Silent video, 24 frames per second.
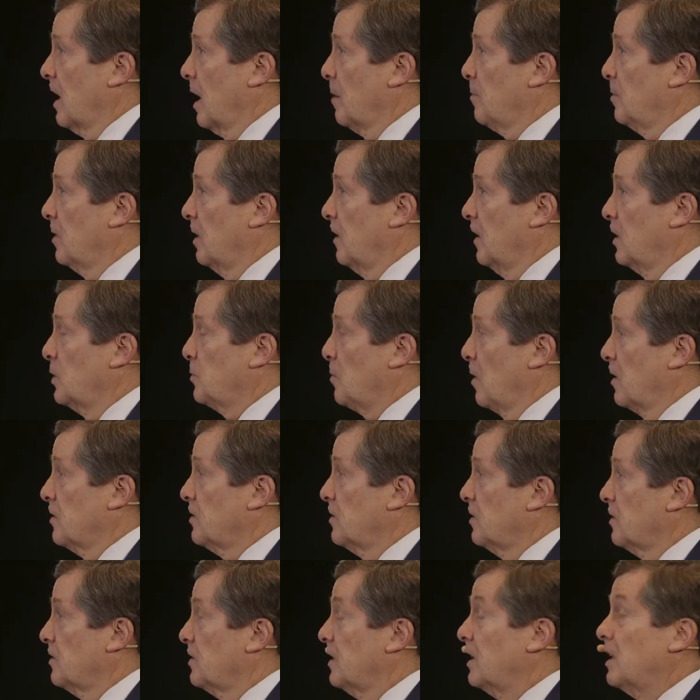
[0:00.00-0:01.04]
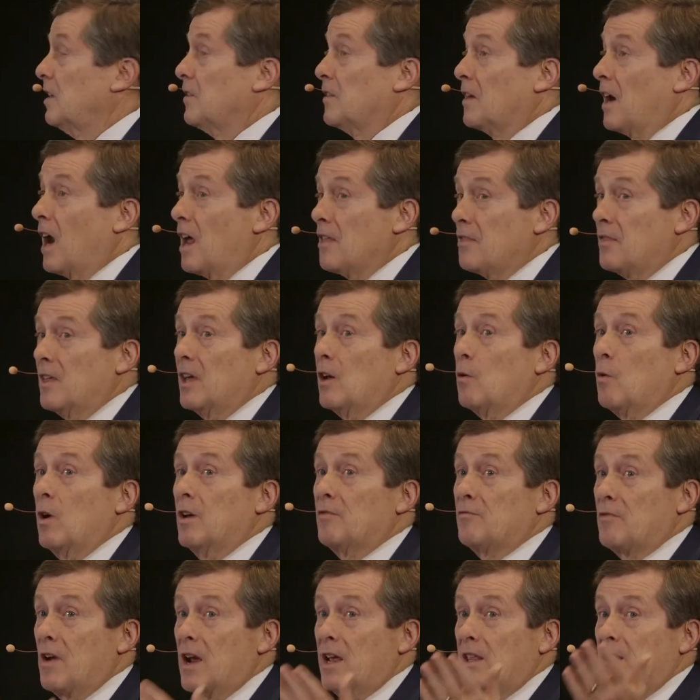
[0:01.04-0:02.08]
that happen in these parts of the city that I think,
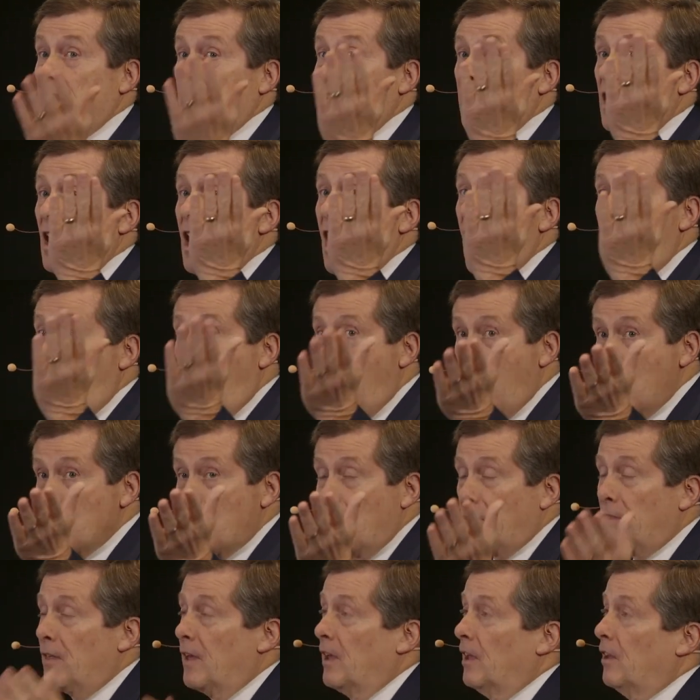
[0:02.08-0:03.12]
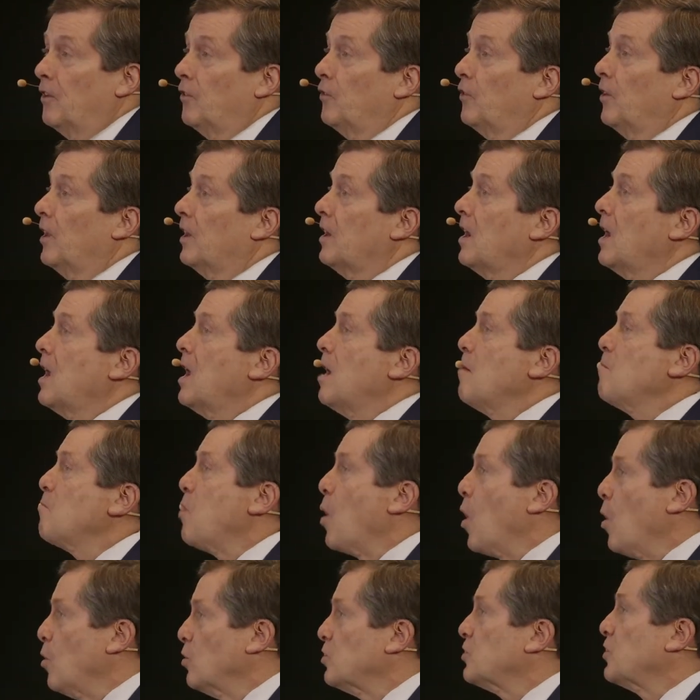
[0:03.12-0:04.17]
quite frankly, are the things that
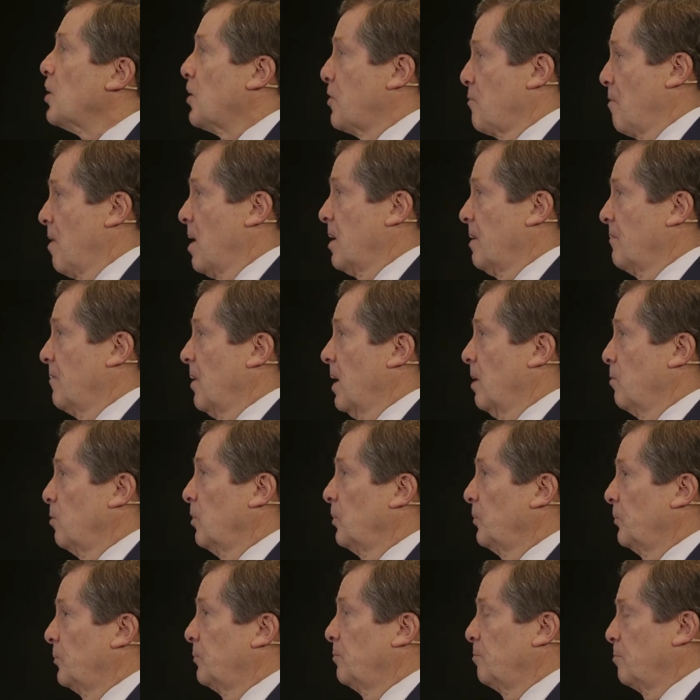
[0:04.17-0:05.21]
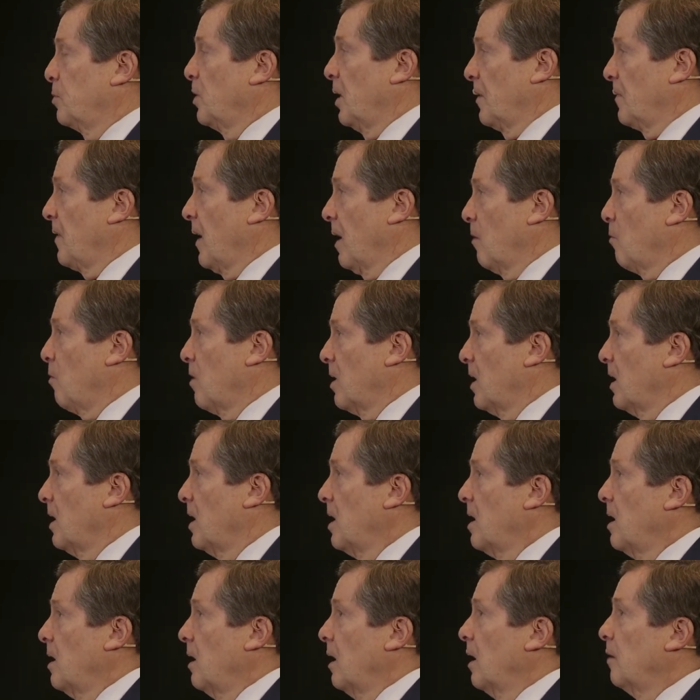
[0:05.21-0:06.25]
pose the threat, if I will put it that way,
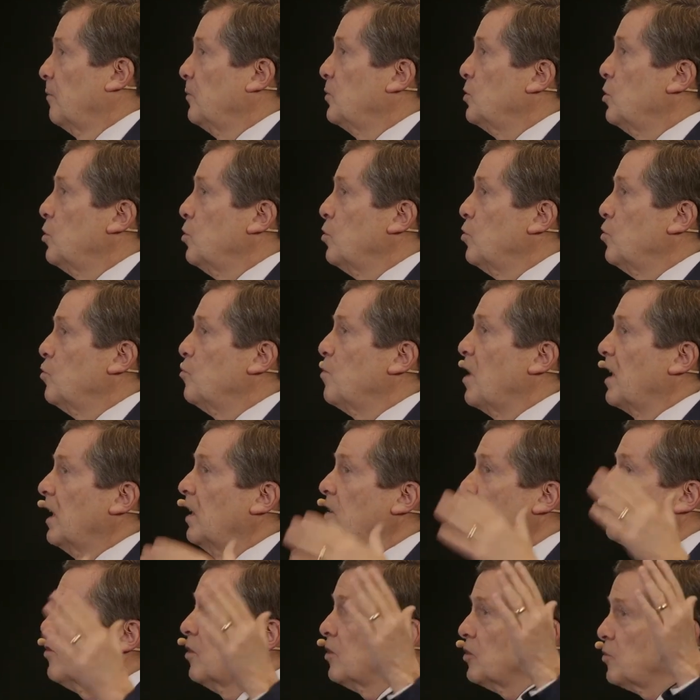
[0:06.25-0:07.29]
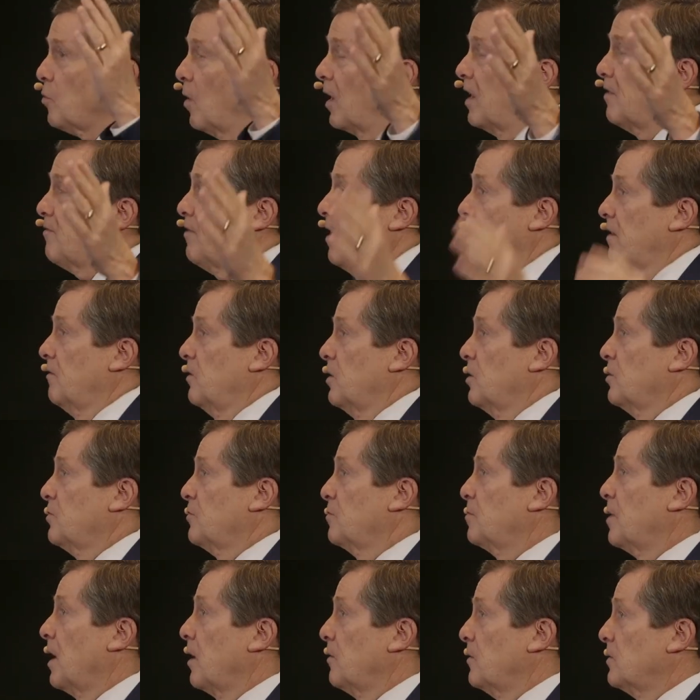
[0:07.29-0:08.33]
to making sure 25
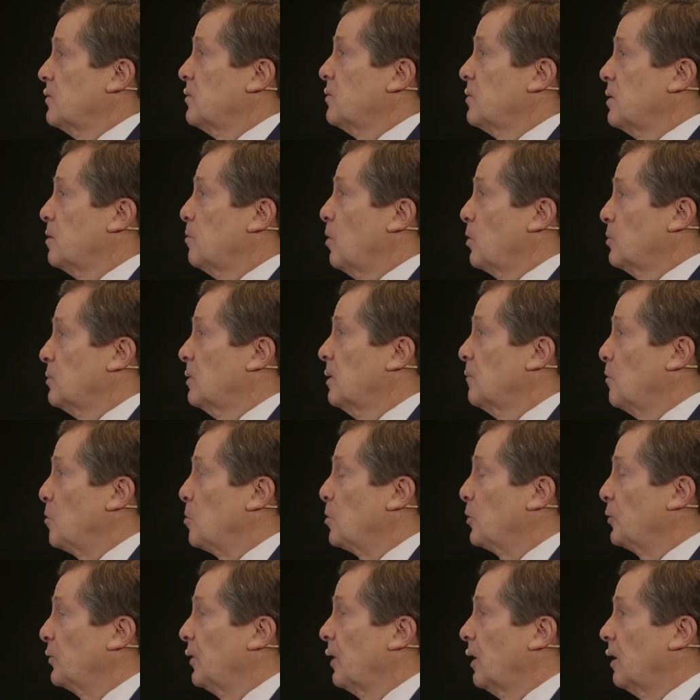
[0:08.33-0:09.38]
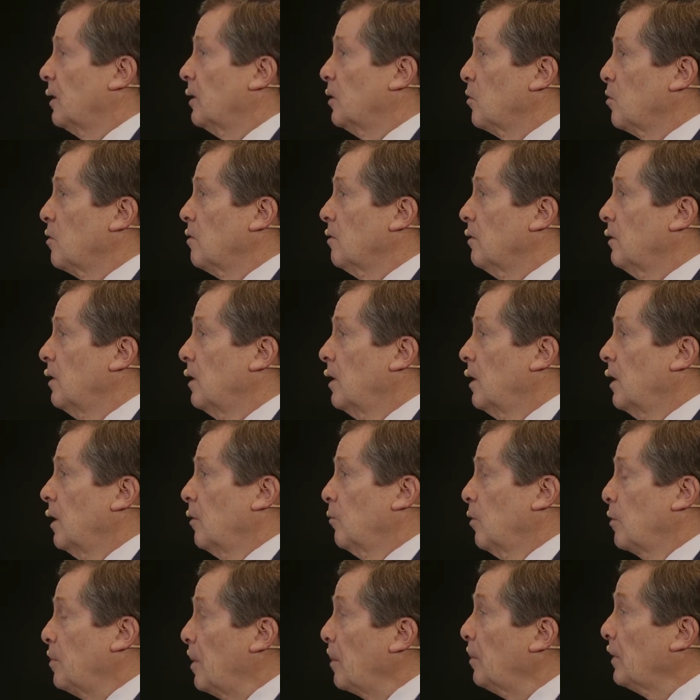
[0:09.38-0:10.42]
years from now this is the most livable city in the world.
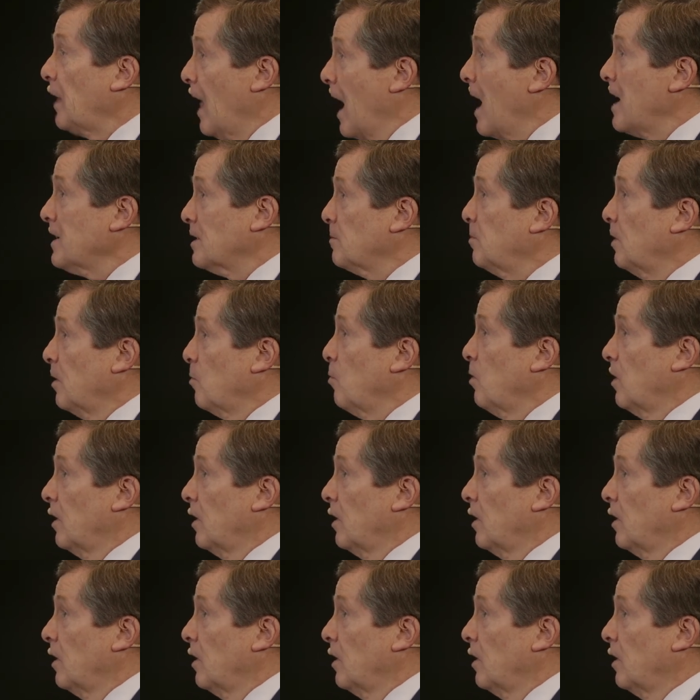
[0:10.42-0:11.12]
When people ask me